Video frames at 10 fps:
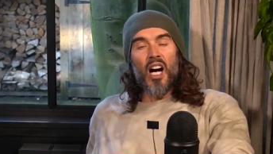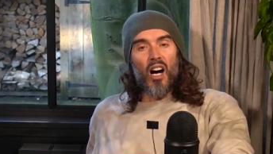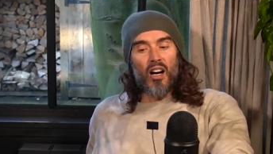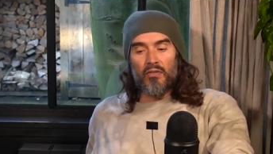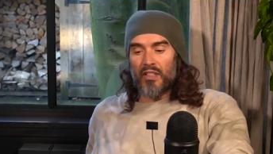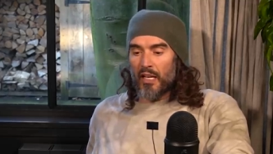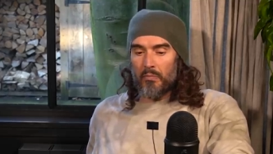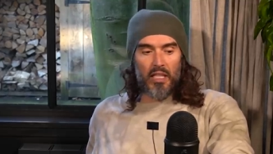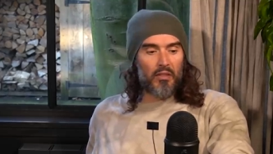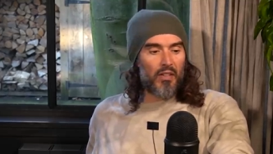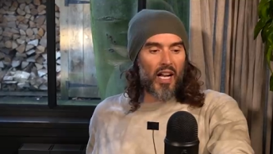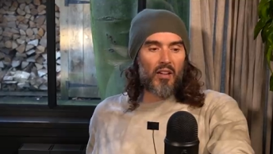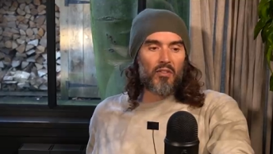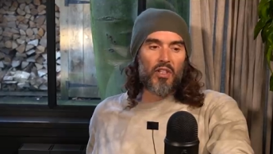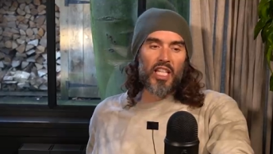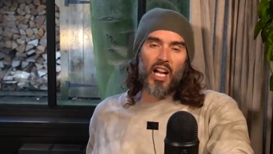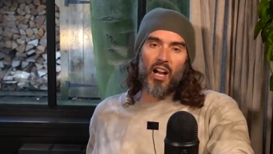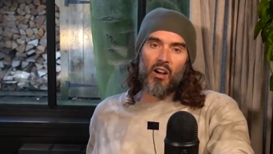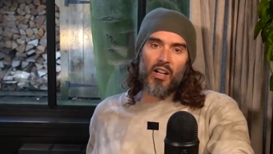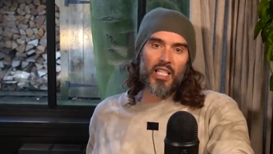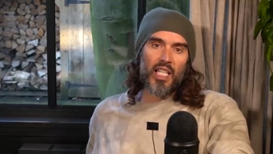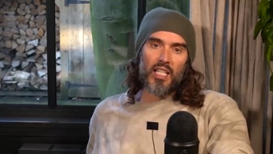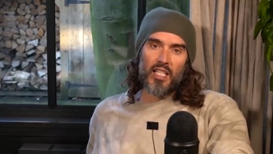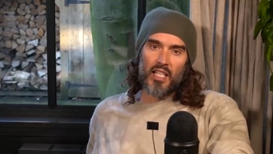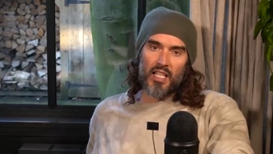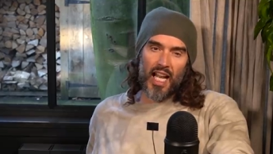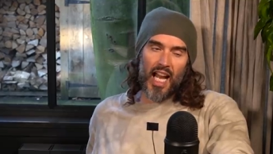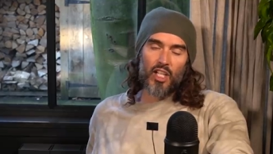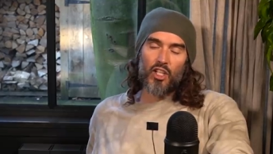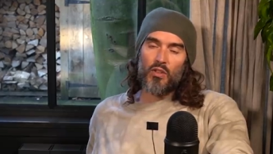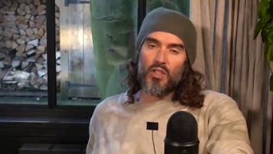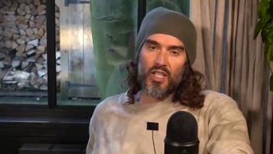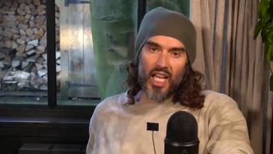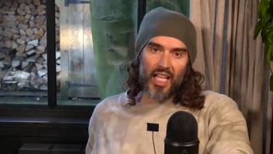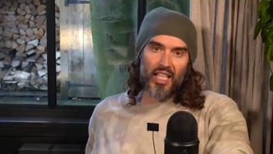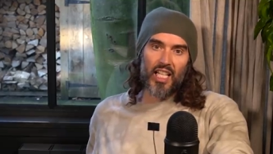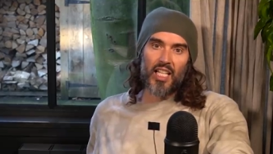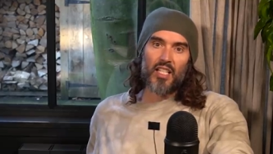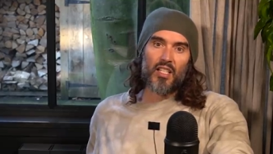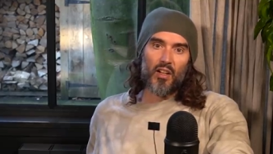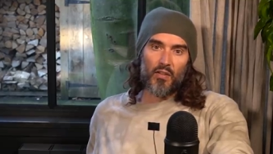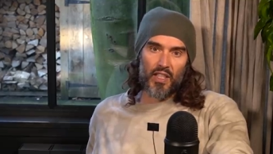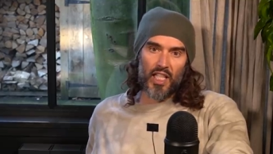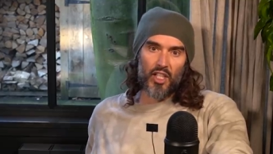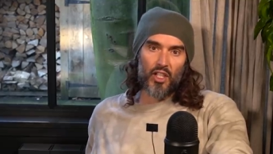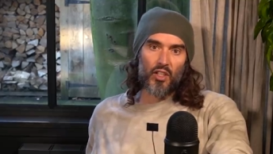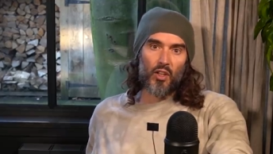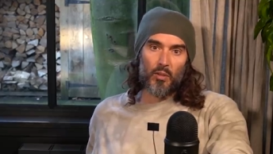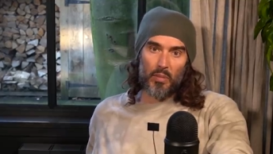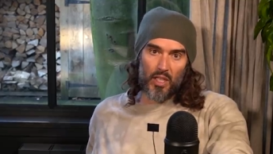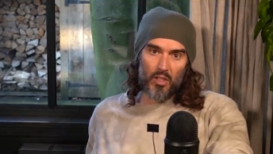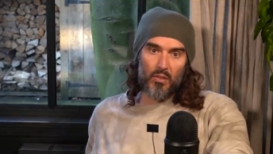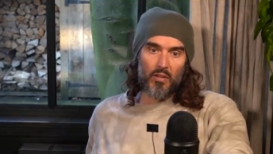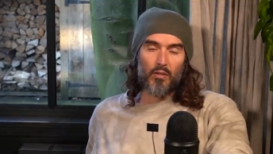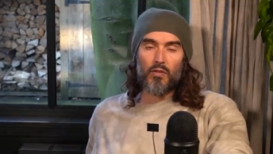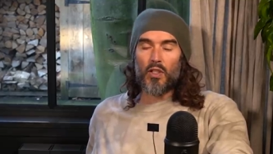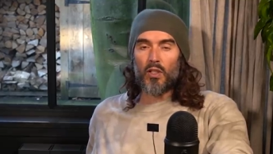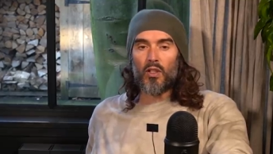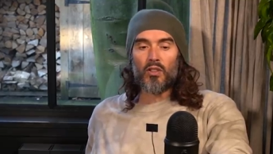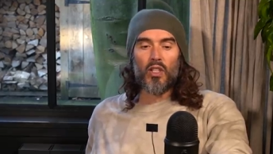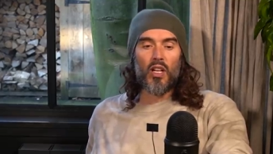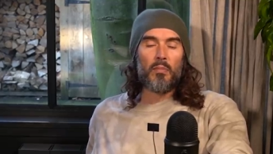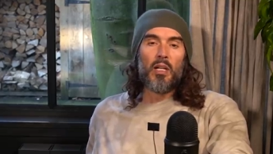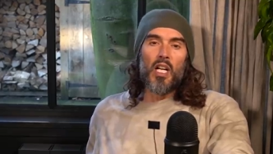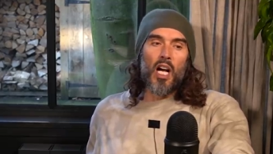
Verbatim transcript: I've now been around the ideas and attitudes and techniques of addiction on a personal level for a long time.